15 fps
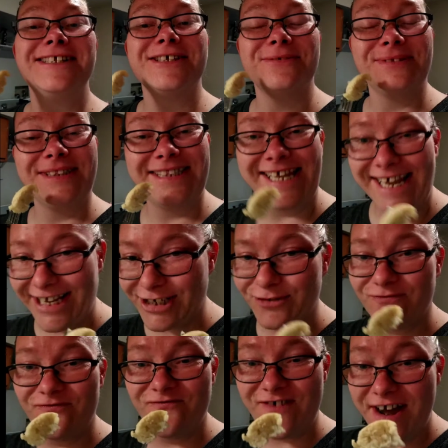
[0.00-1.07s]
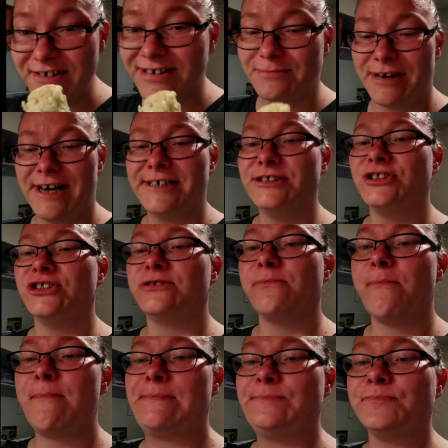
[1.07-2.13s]
So thank you very much.
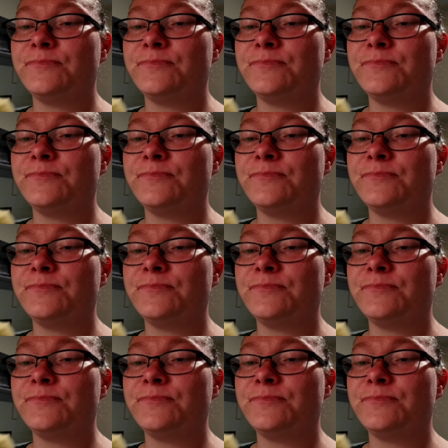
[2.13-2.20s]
